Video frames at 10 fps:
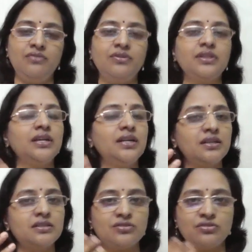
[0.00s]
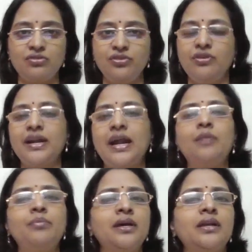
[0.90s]
whether it is your
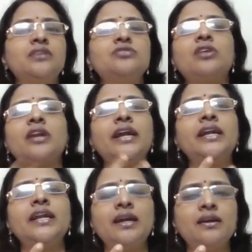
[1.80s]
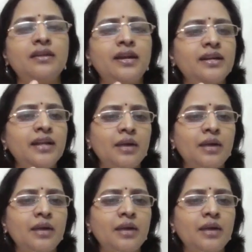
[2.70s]
grandparents or great